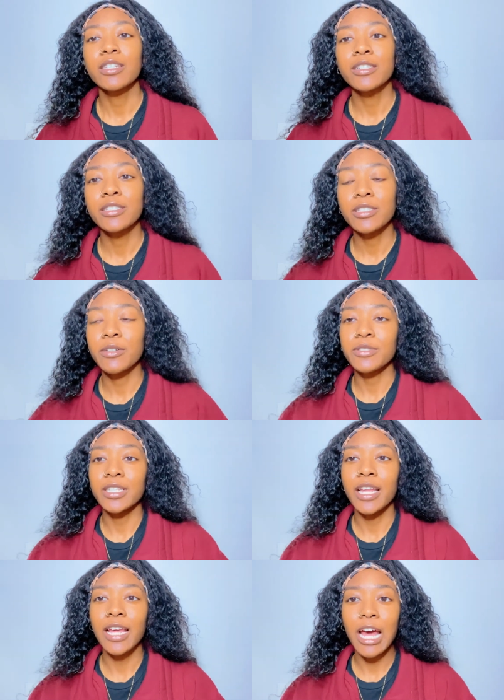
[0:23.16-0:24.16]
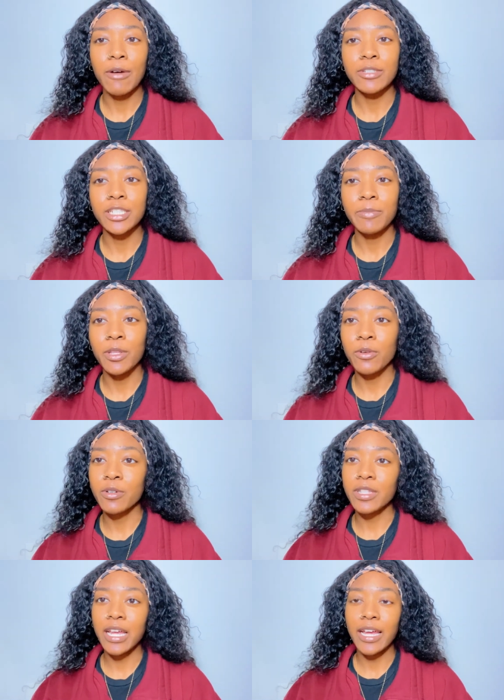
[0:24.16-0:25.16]
So today I will just be
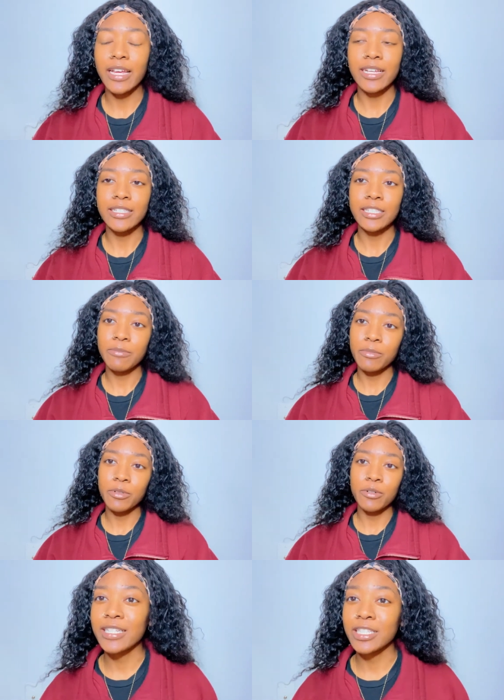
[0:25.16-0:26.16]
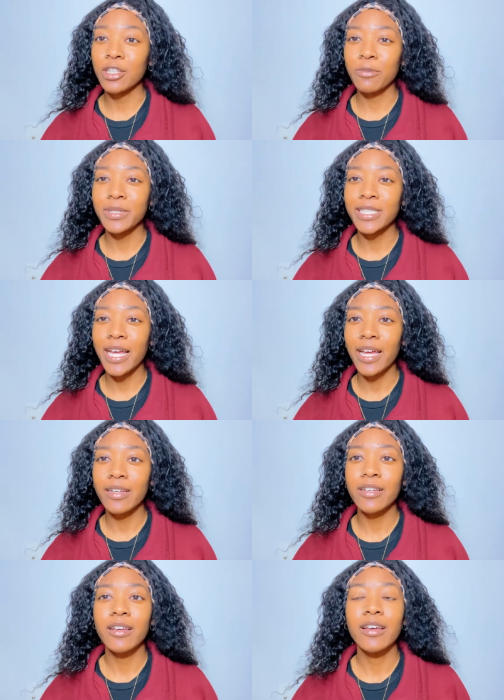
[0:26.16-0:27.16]
doing a simple get to know me tag.